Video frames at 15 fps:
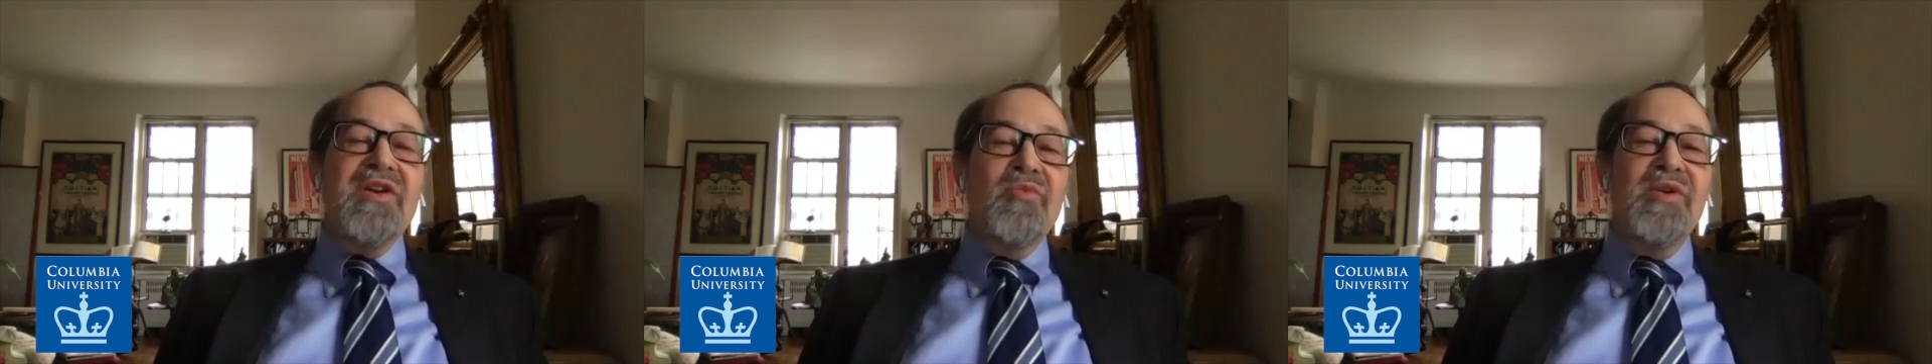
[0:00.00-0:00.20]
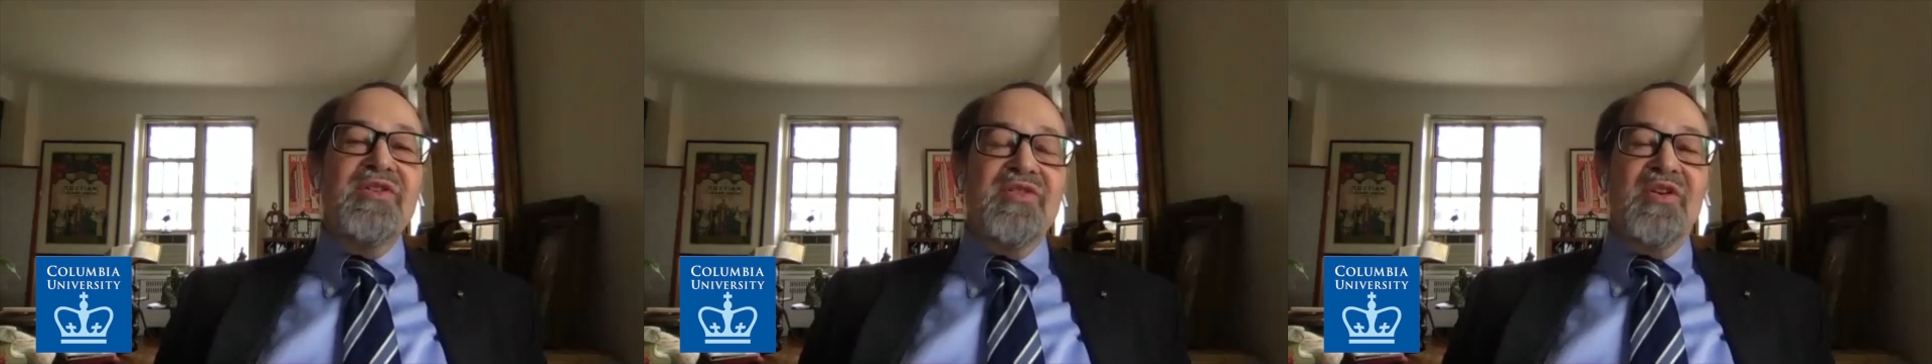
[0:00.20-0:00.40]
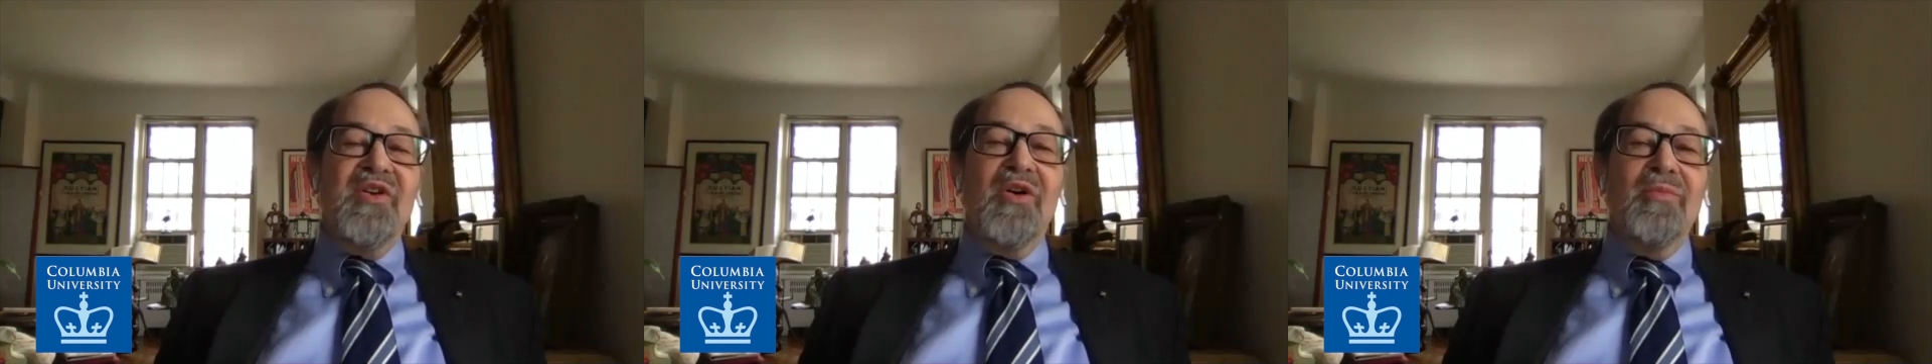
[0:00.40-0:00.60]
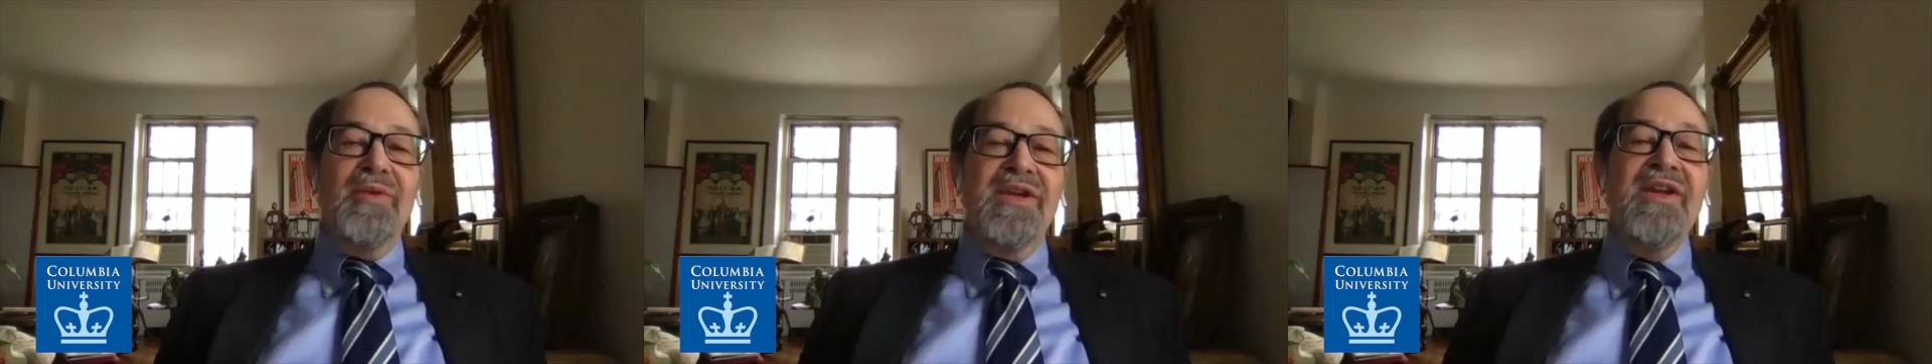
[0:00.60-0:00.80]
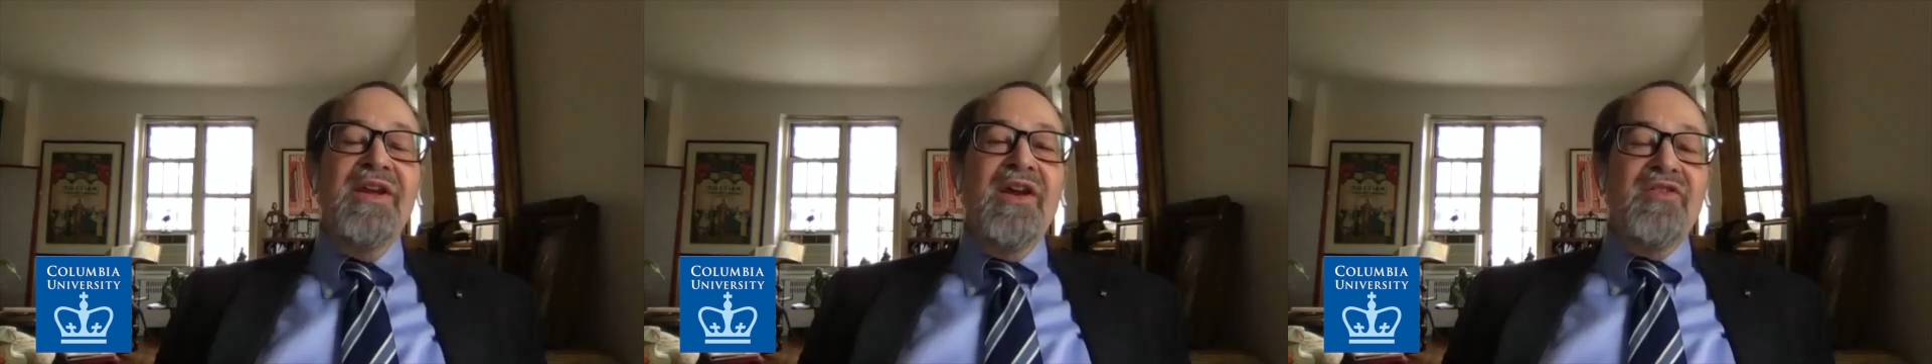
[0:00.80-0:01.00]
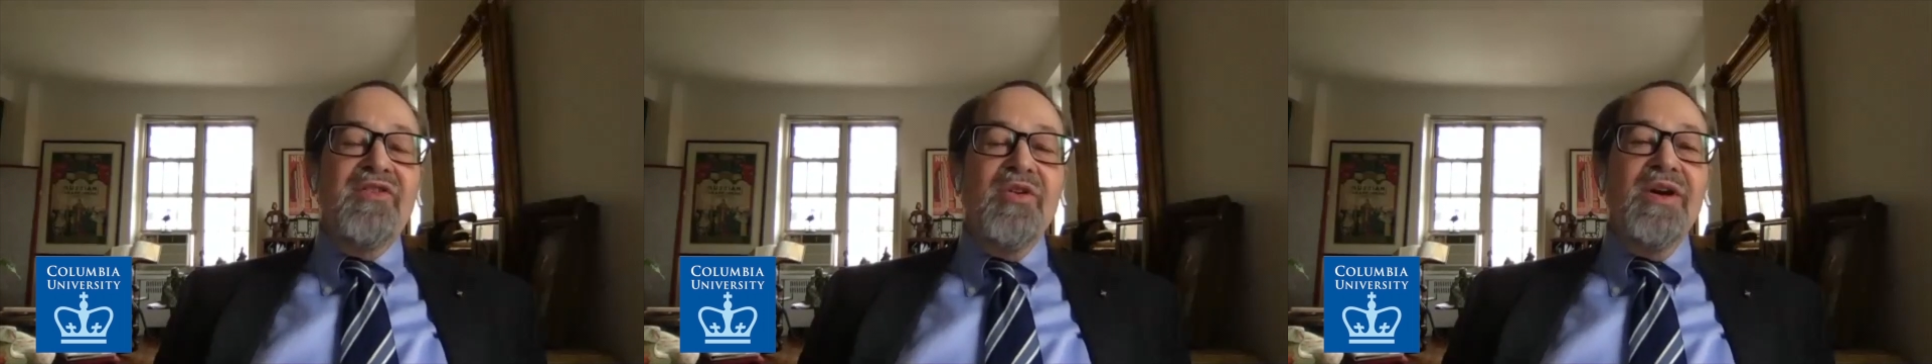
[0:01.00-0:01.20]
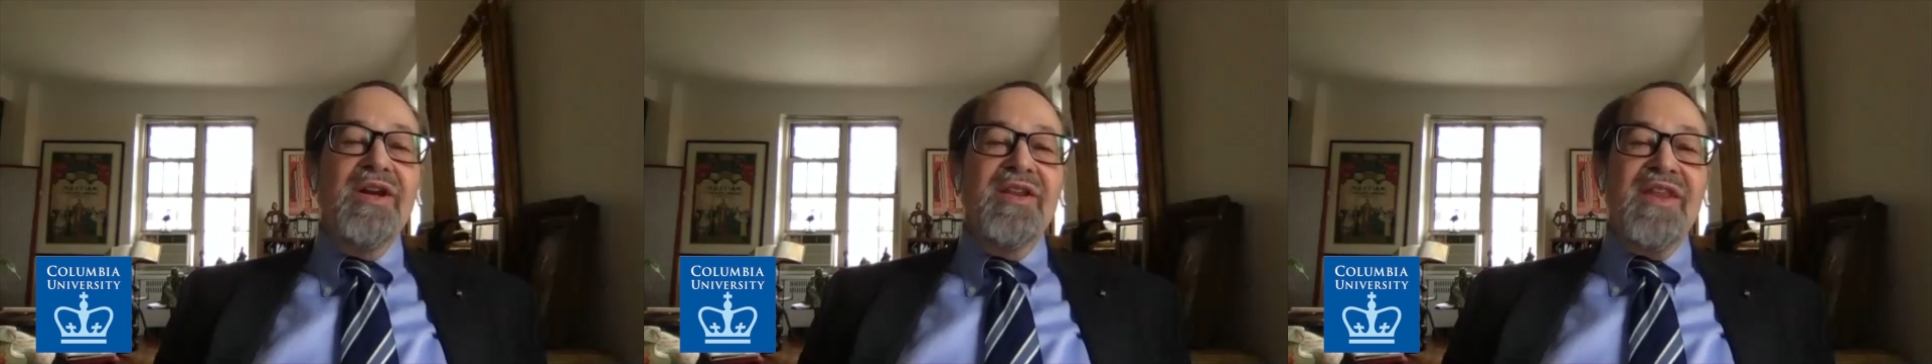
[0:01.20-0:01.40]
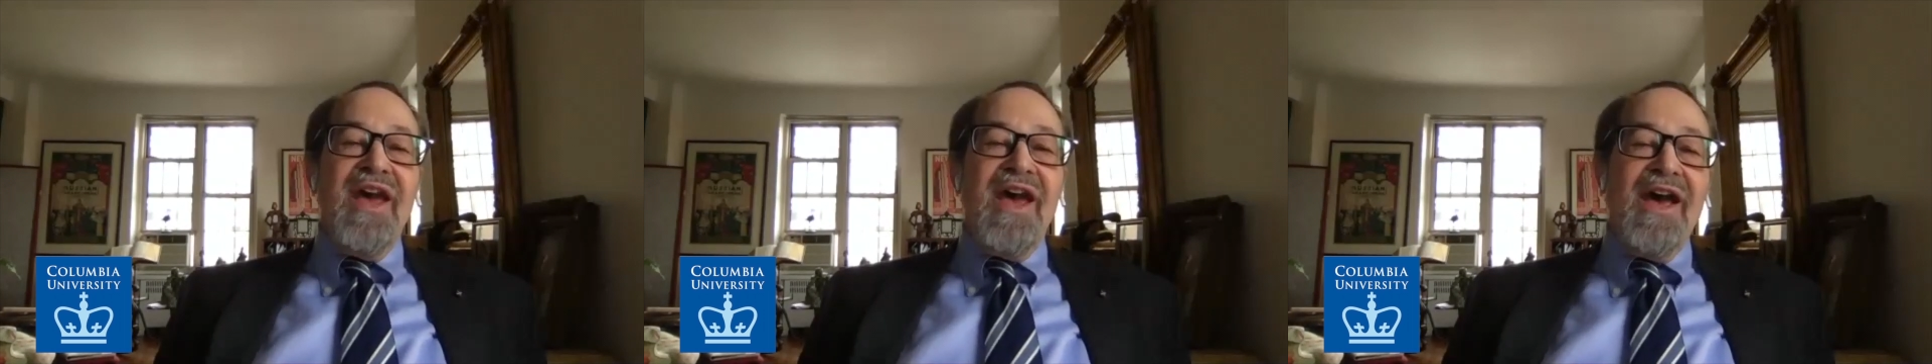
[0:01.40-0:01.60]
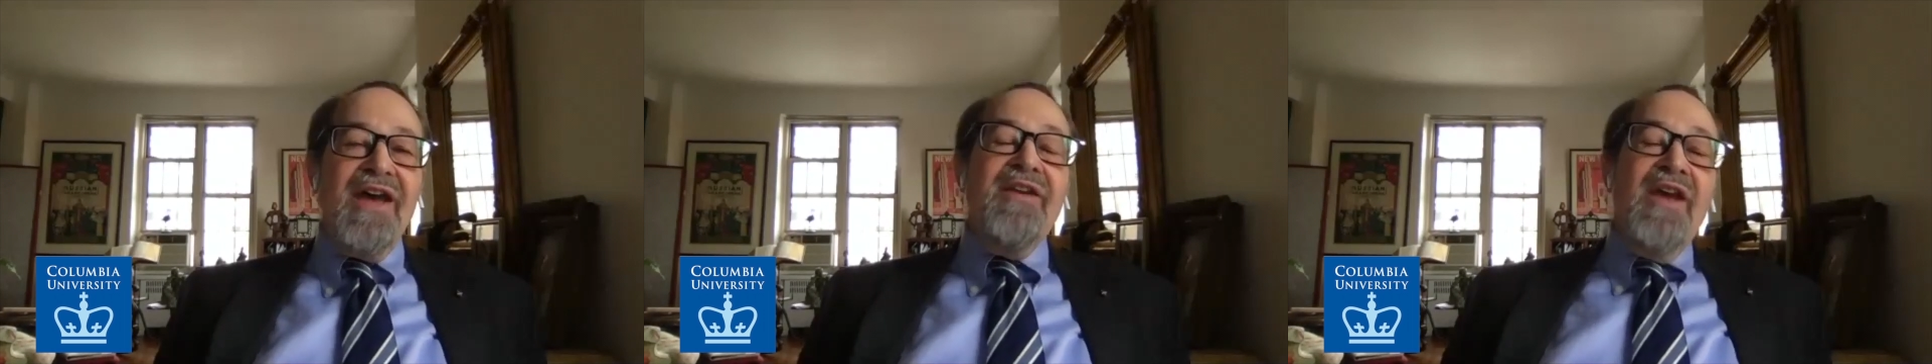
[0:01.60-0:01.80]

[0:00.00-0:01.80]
should all be doing that.